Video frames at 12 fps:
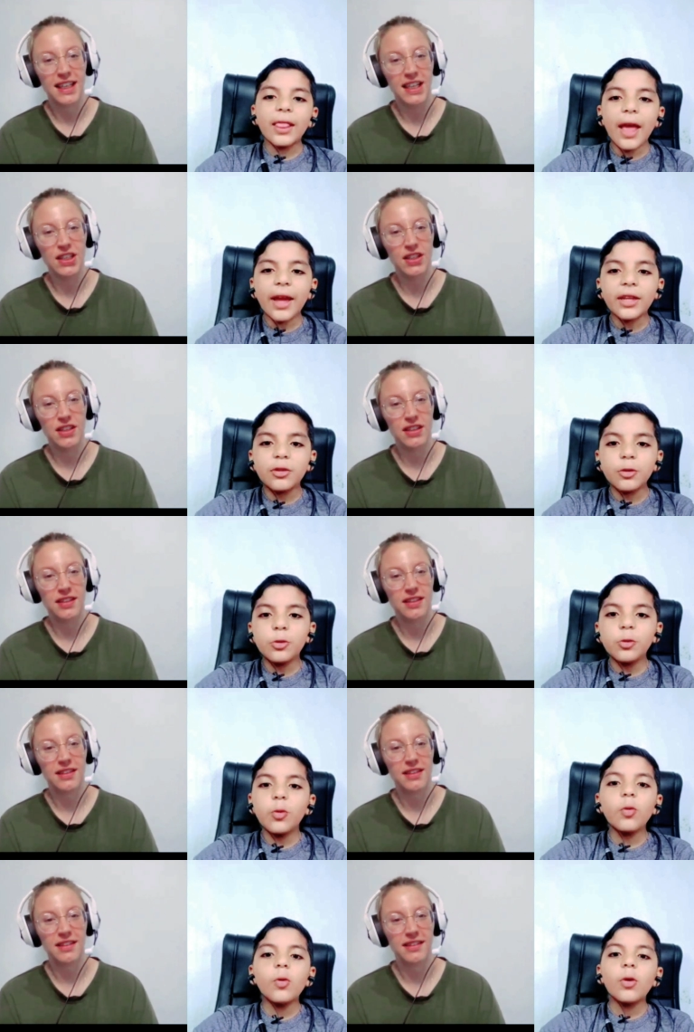Speaker 1: I like
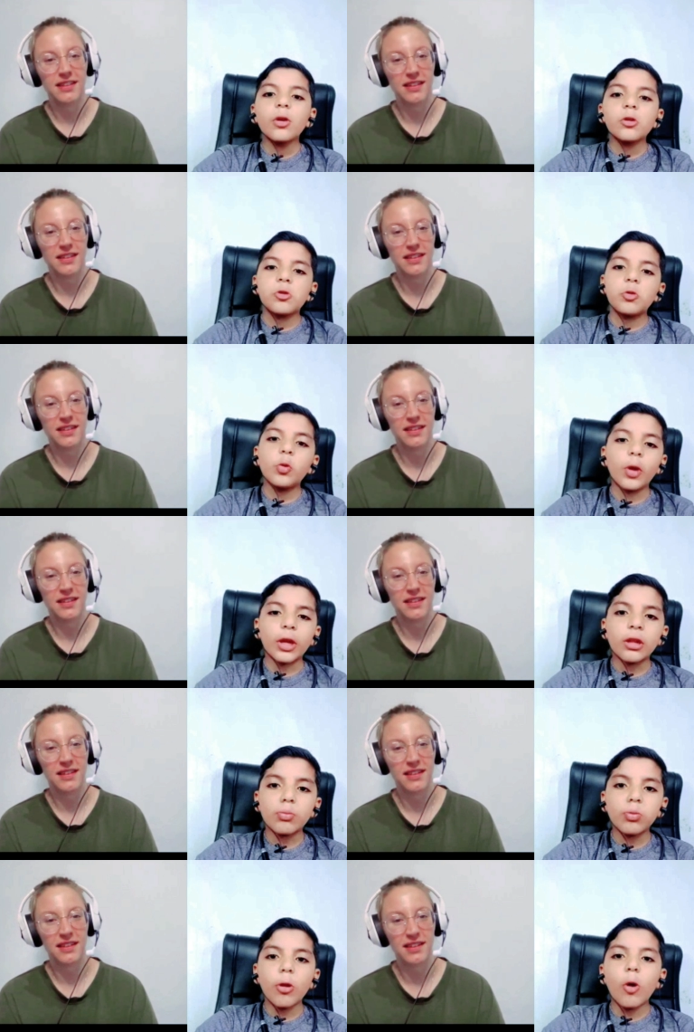to do
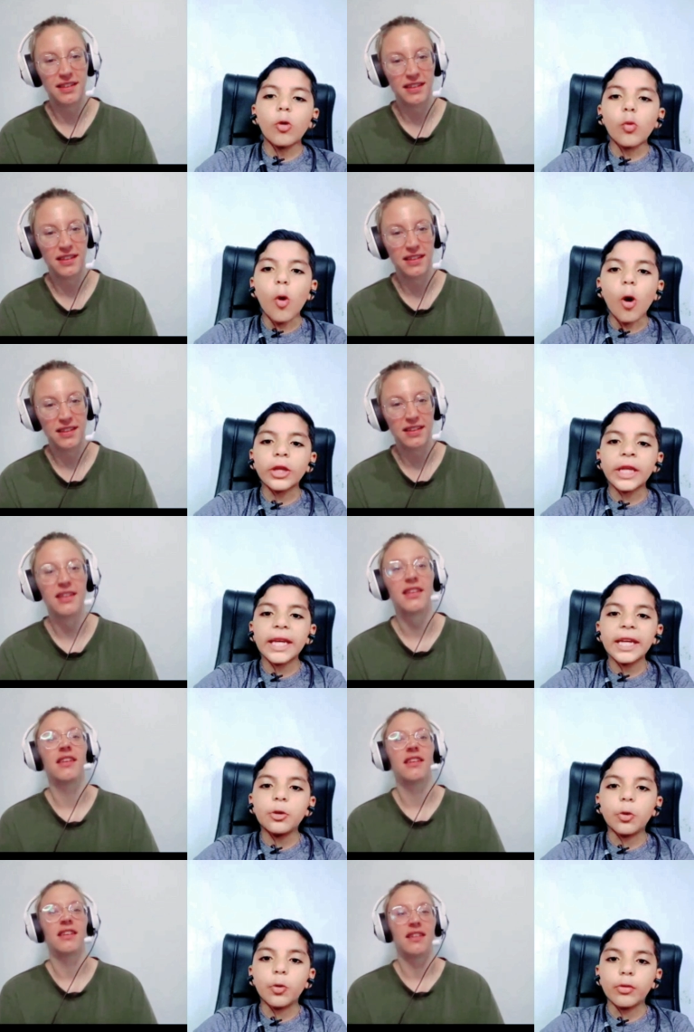to explore
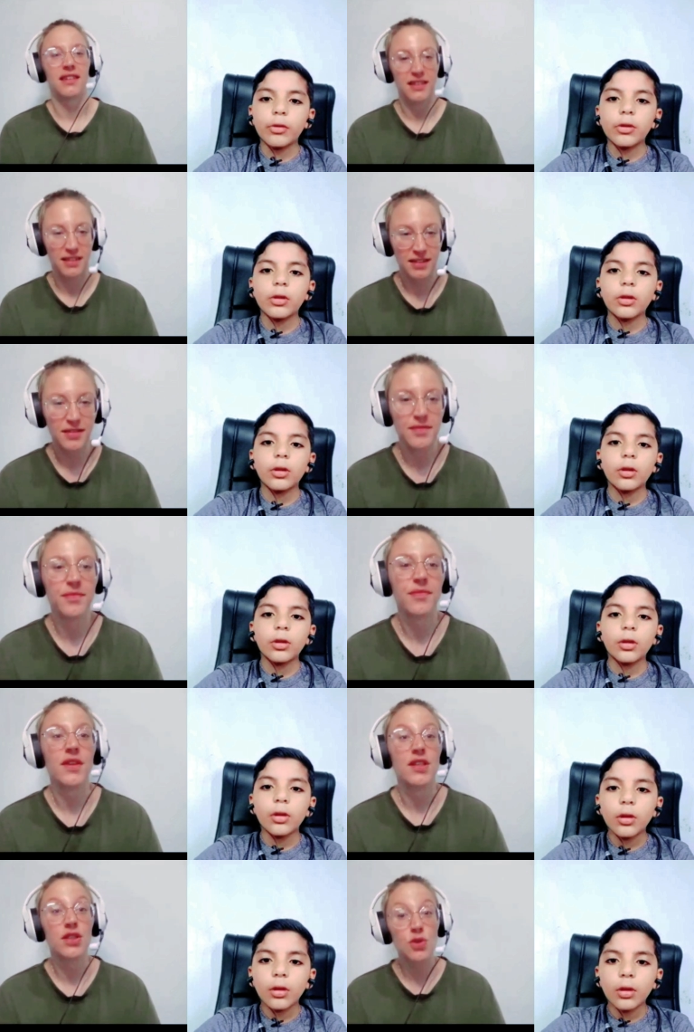volcanoes.
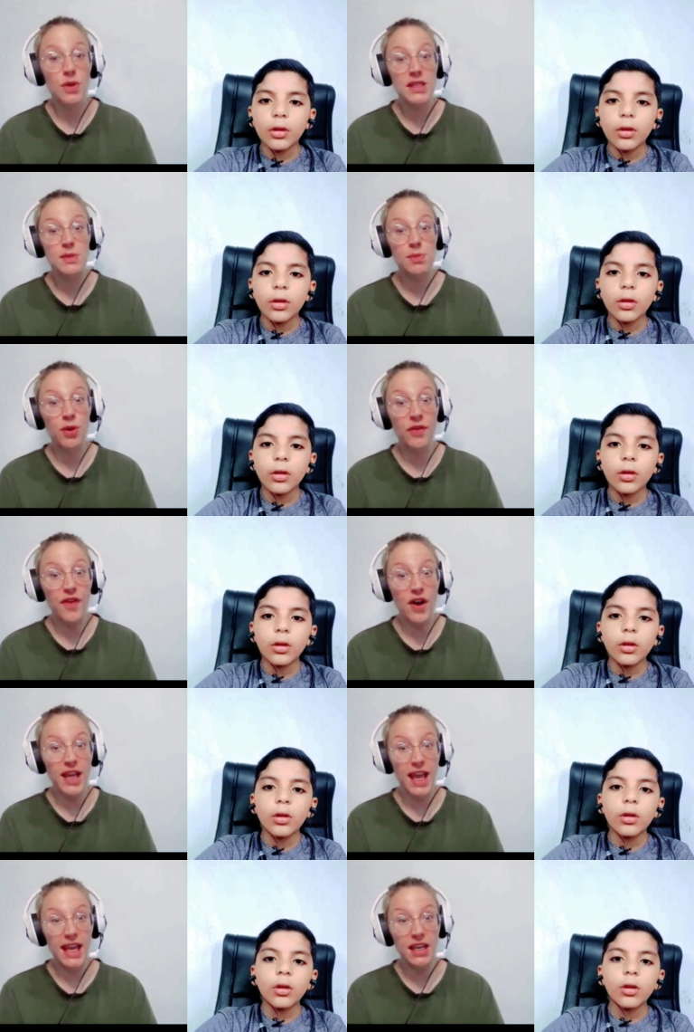
Speaker 2: To
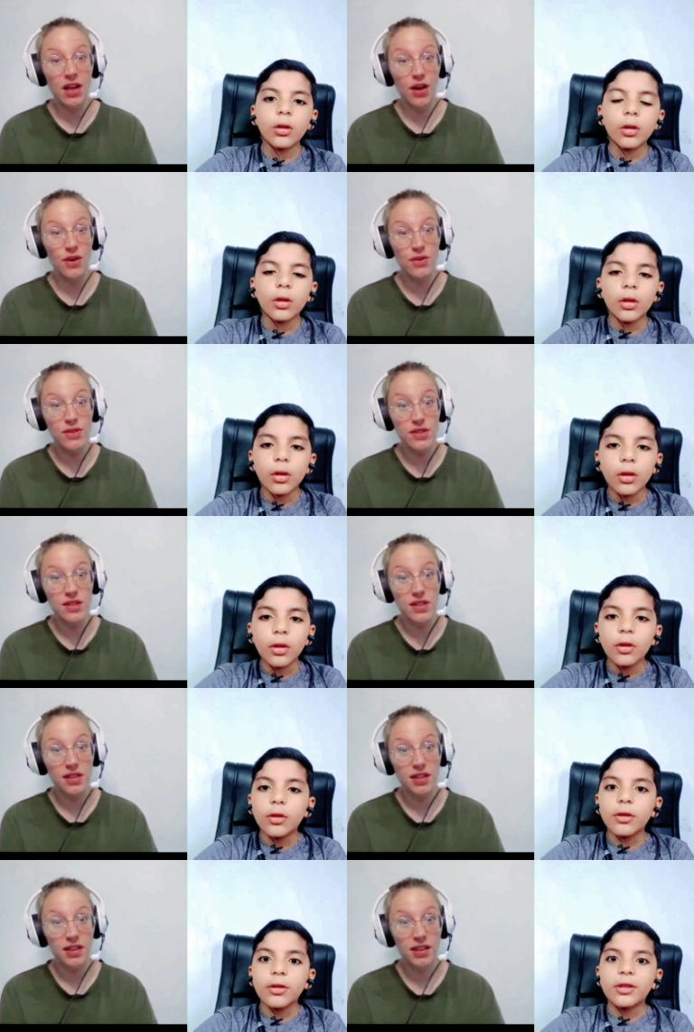explore volcanoes?
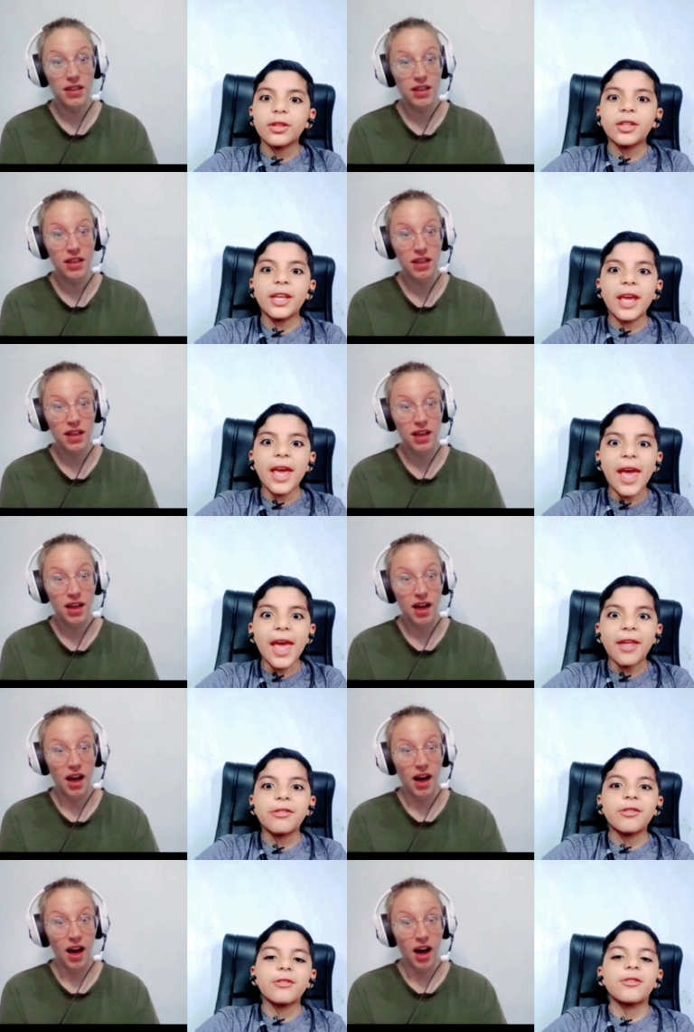
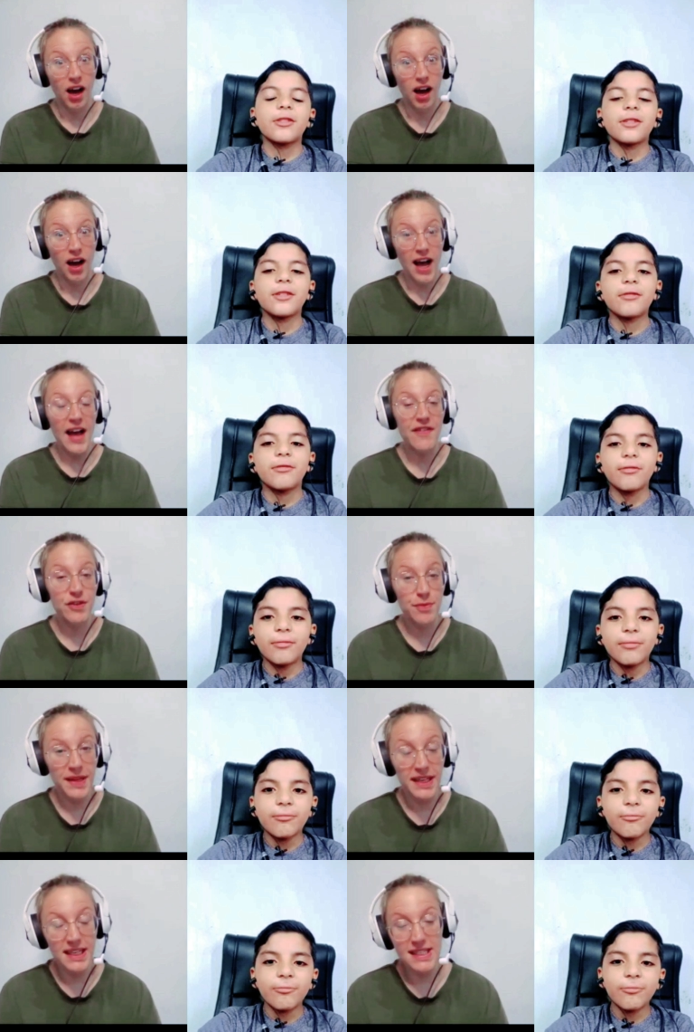Yes.
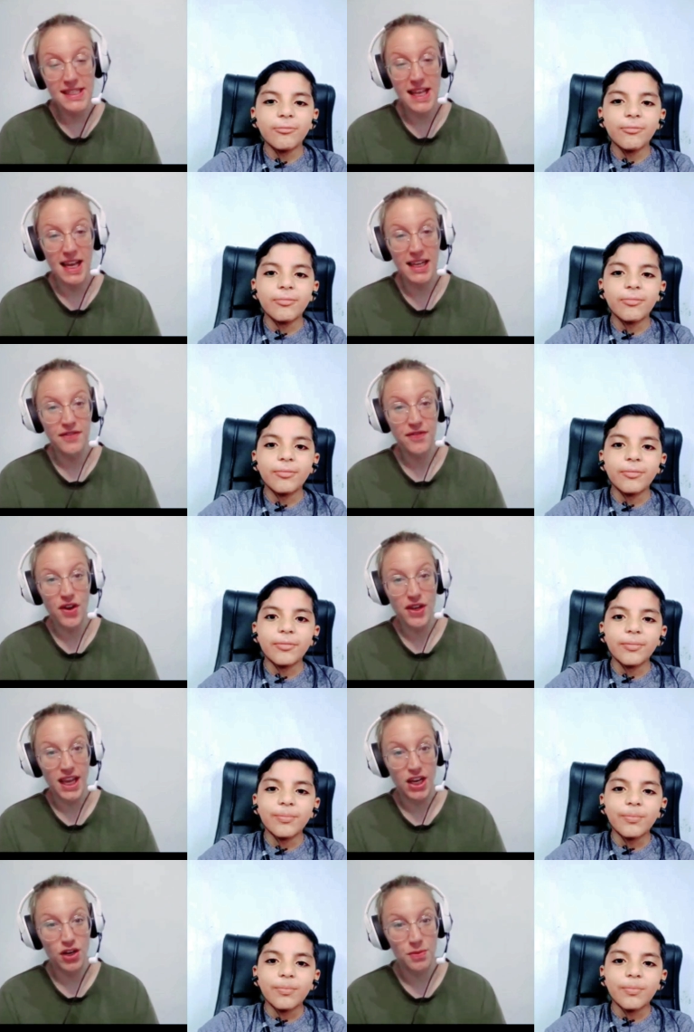Have you been inside a
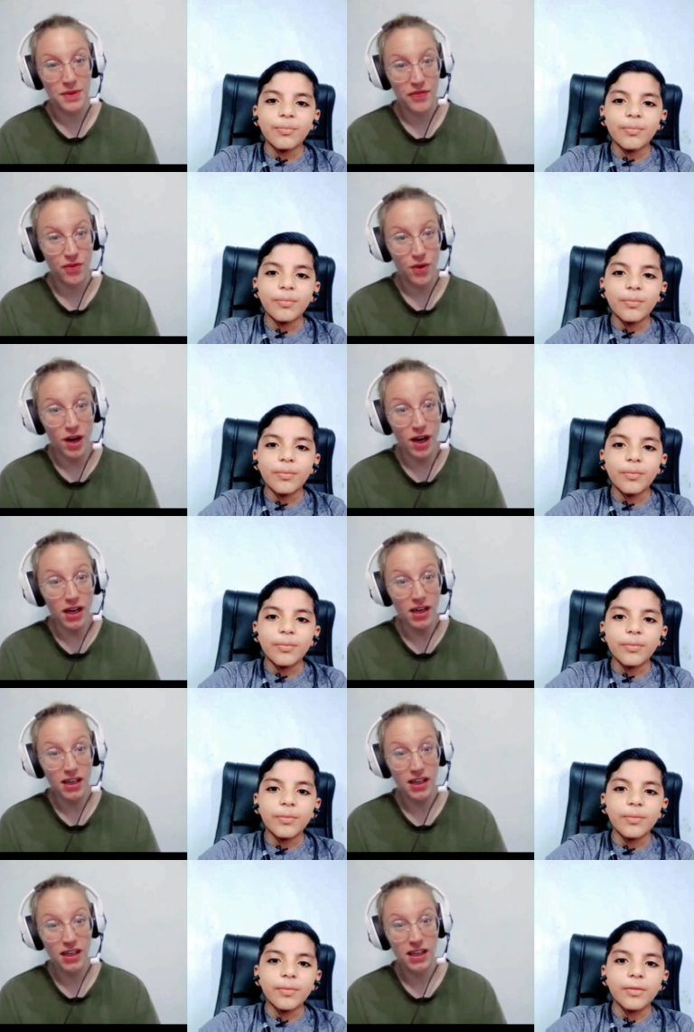volcano before?